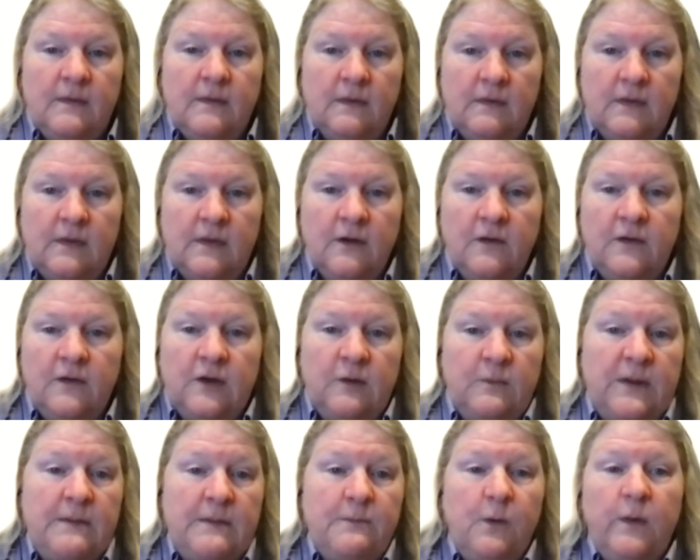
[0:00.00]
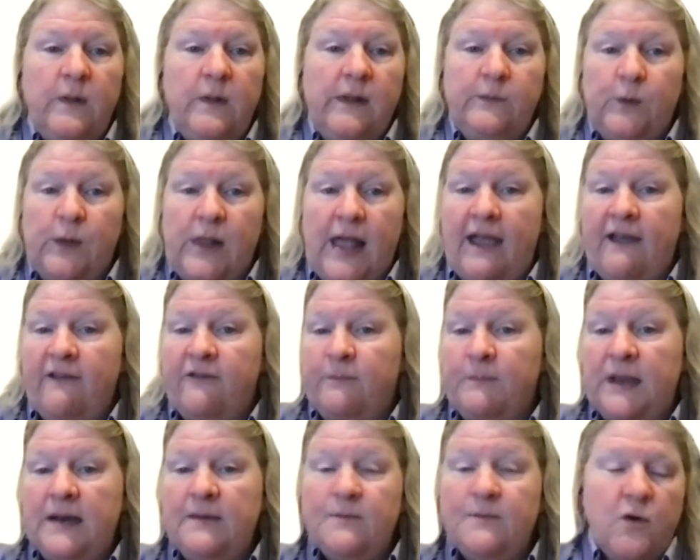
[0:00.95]
their people will have
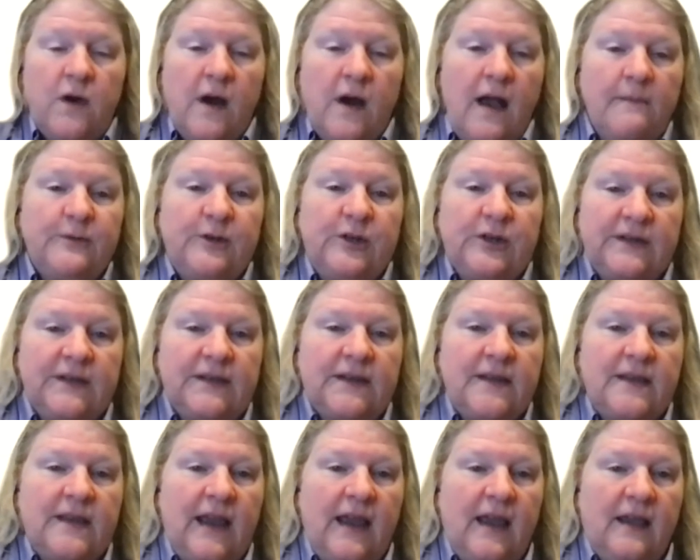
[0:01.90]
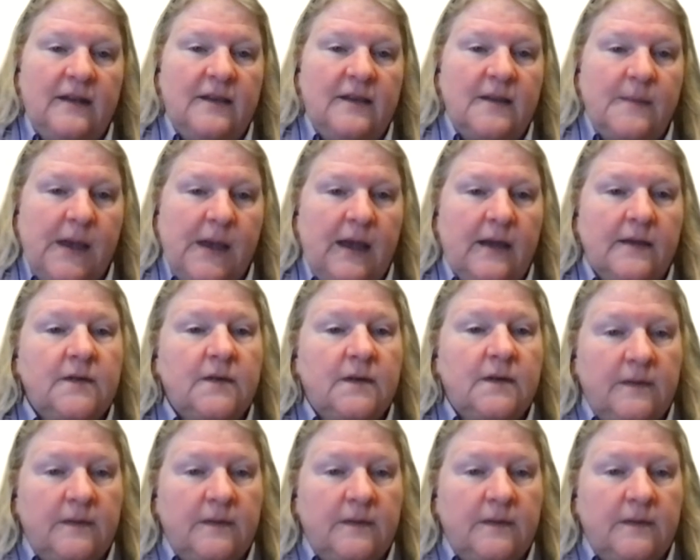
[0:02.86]
many more options than they had in the past.